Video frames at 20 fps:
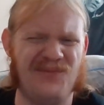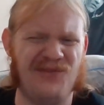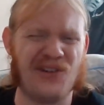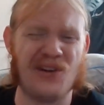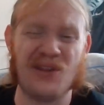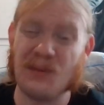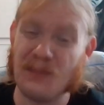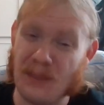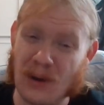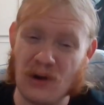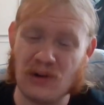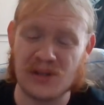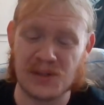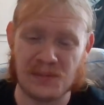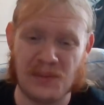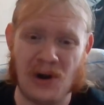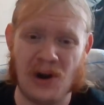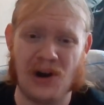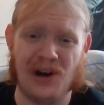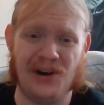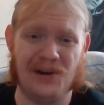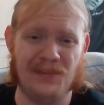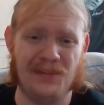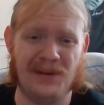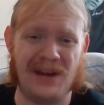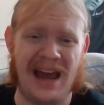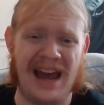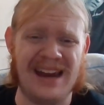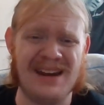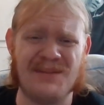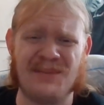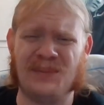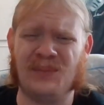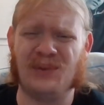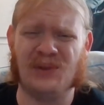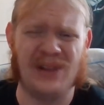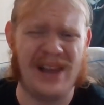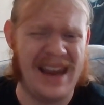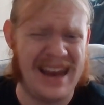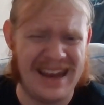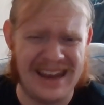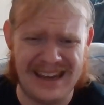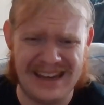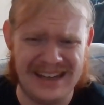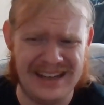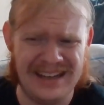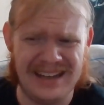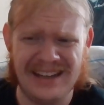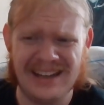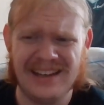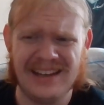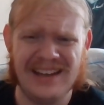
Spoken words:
for the most part, kind of bland